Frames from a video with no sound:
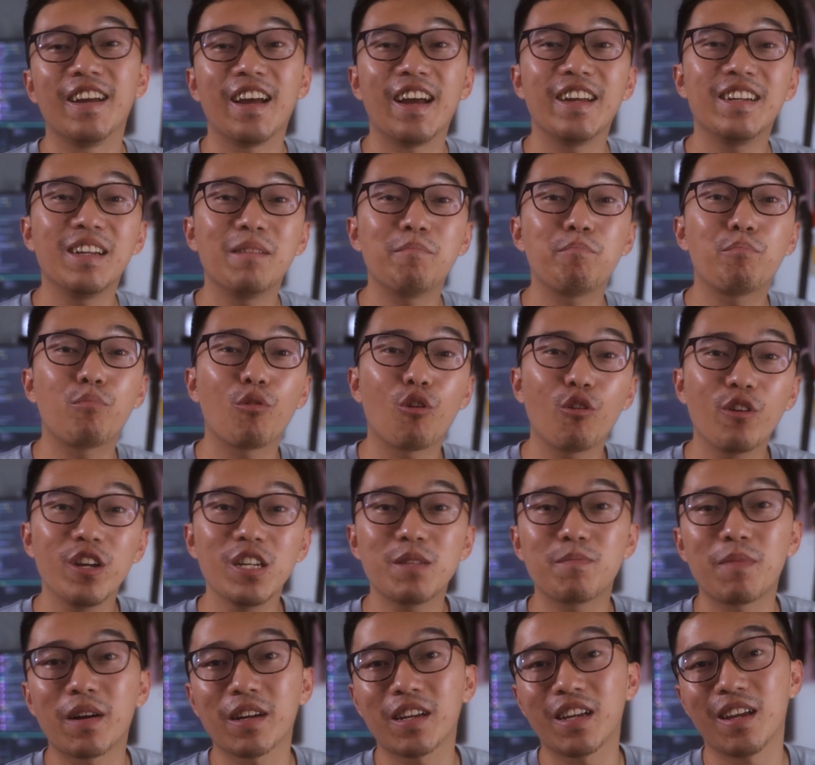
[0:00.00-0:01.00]
An
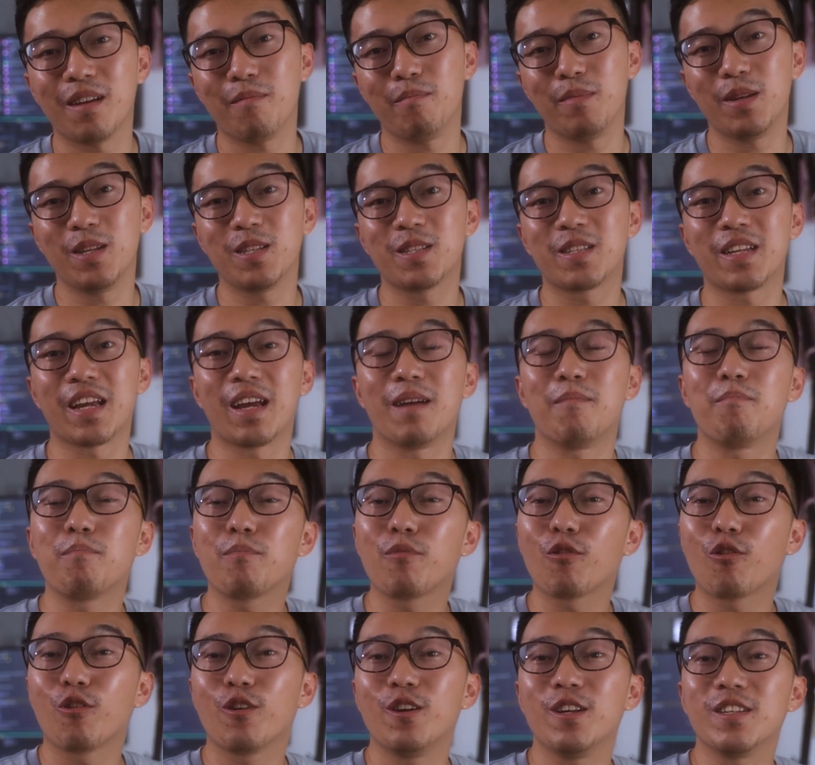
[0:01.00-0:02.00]
employees market means that
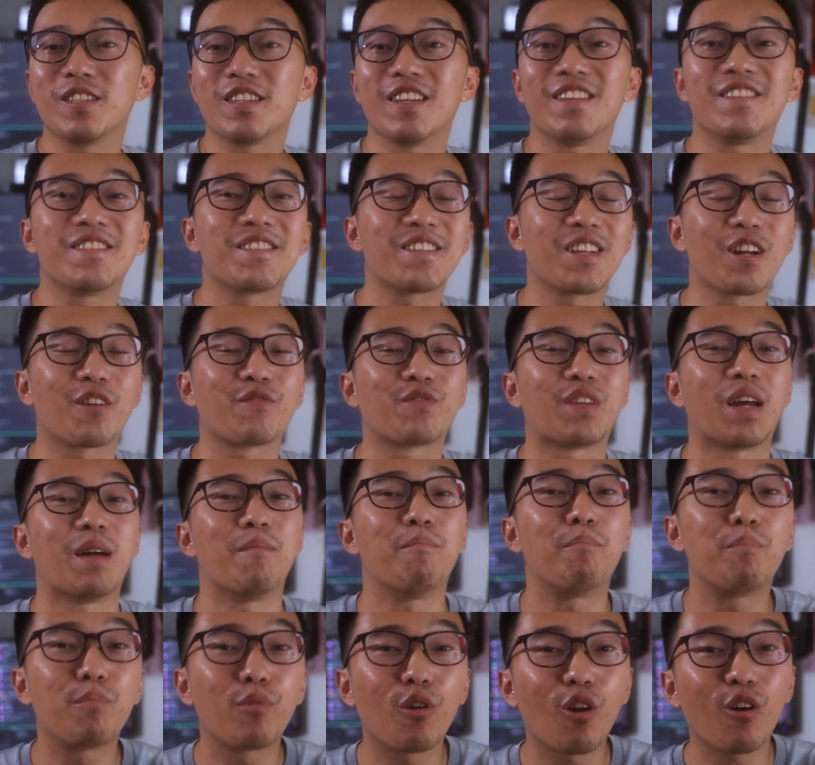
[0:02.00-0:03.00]
employees instead of the
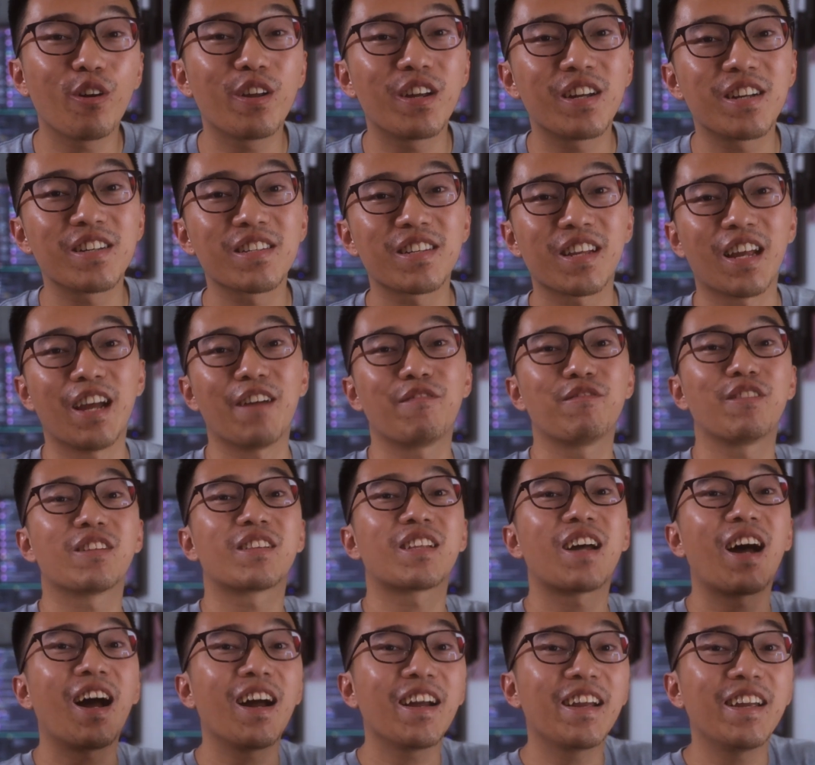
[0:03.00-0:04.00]
employers have the
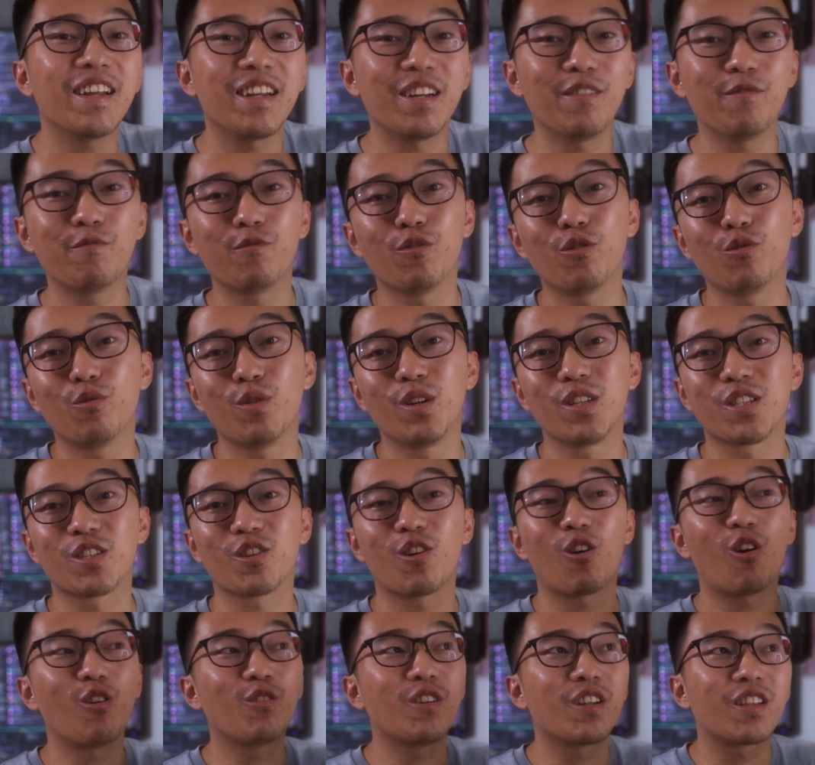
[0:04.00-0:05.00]
target influence
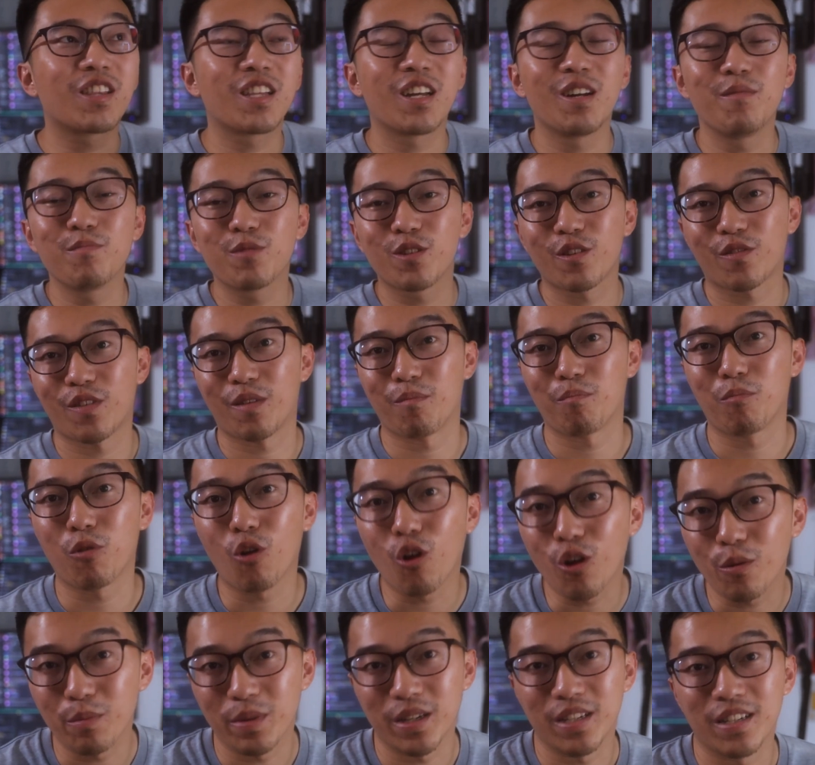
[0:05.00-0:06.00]
on the terms of
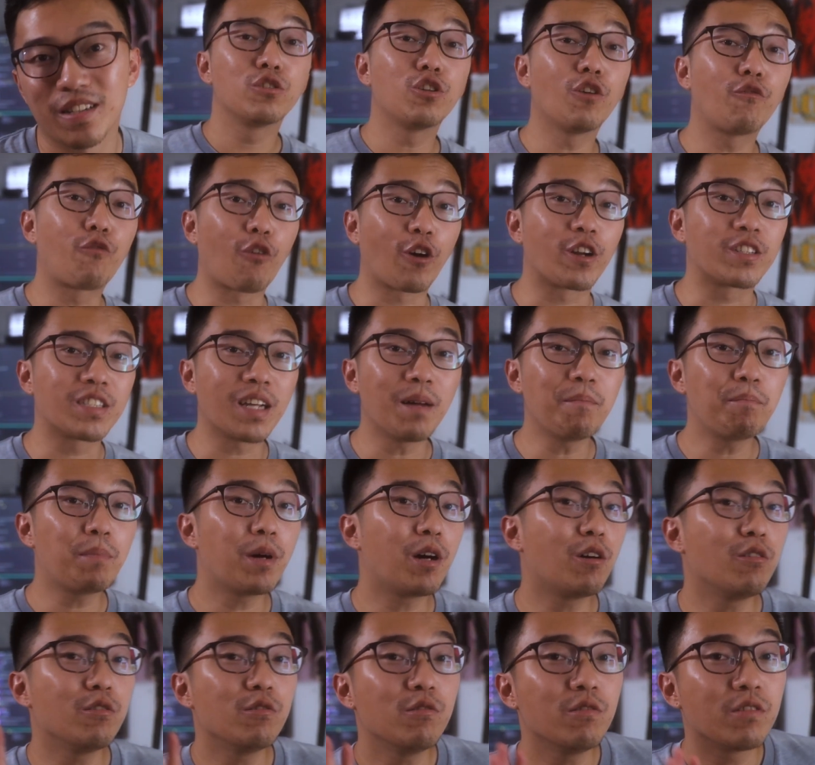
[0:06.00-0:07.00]
employment. So for
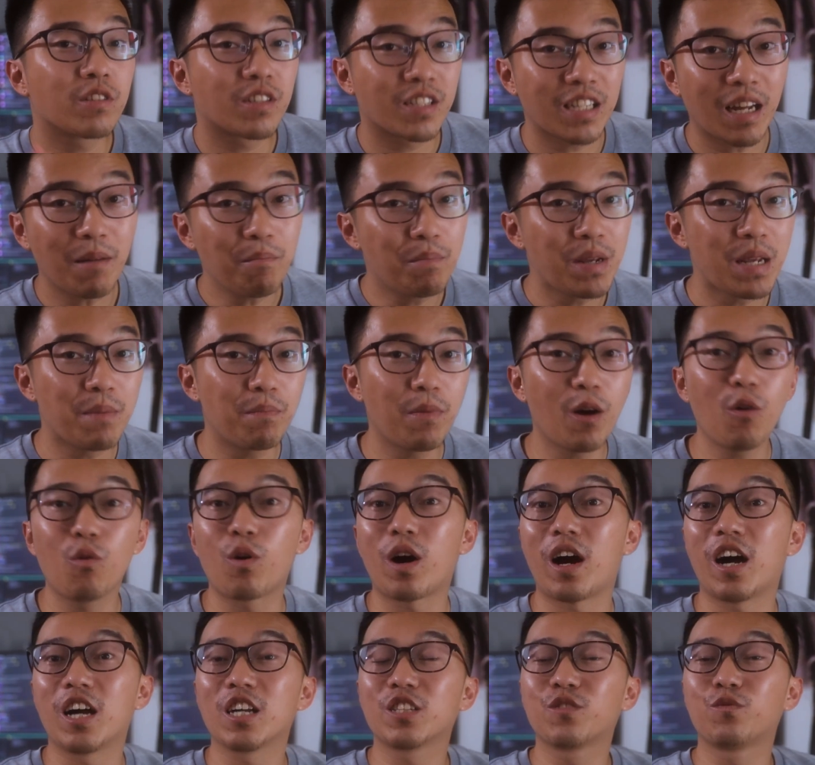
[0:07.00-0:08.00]
example, some people
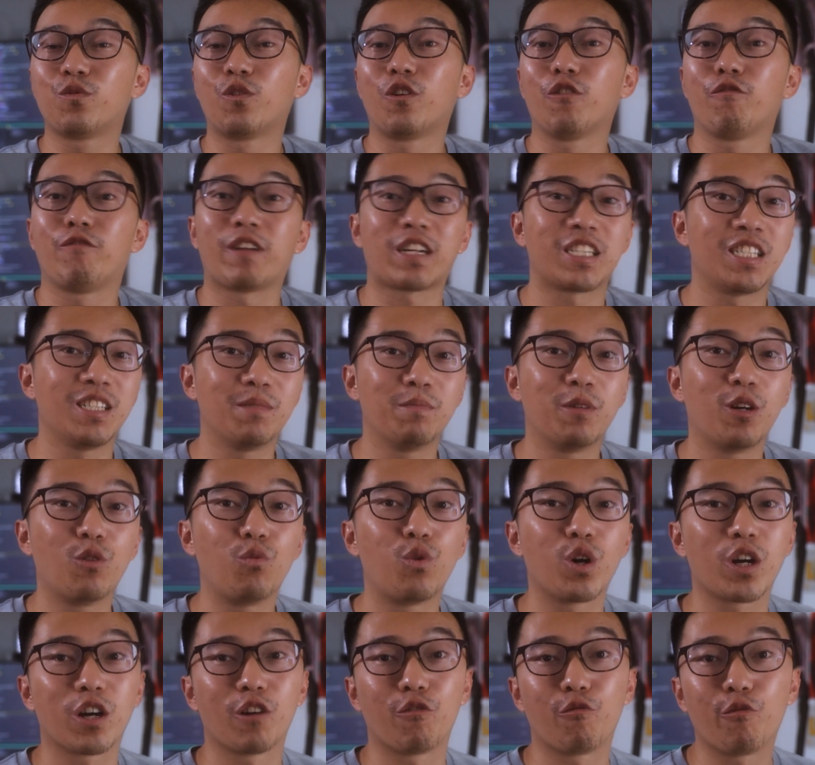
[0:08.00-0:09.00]
will ask for flexible
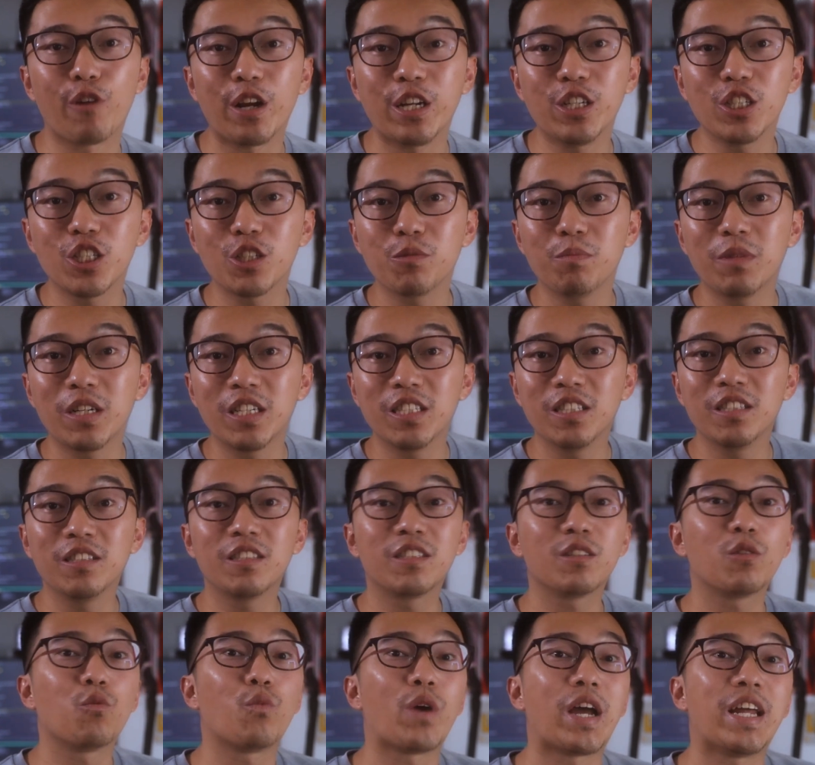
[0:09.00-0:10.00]
work
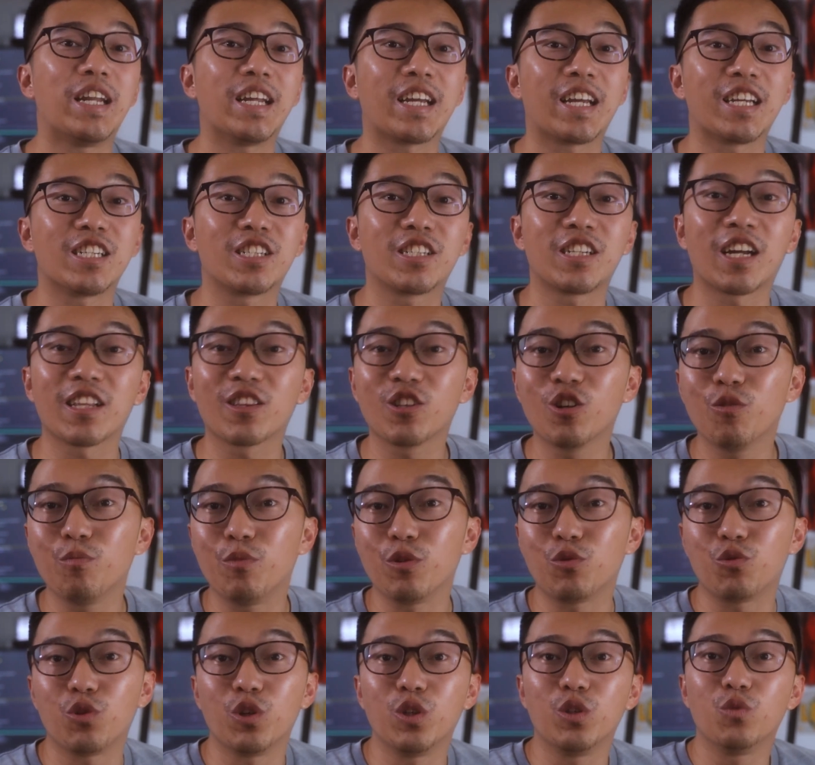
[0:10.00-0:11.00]
arrangements where they can shuttle
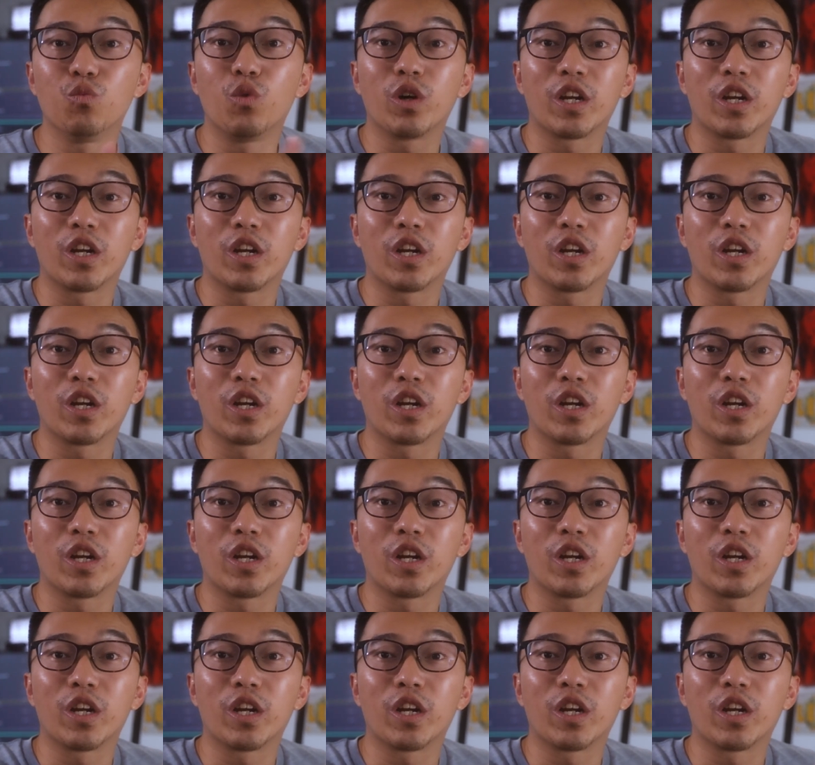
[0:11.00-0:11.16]
between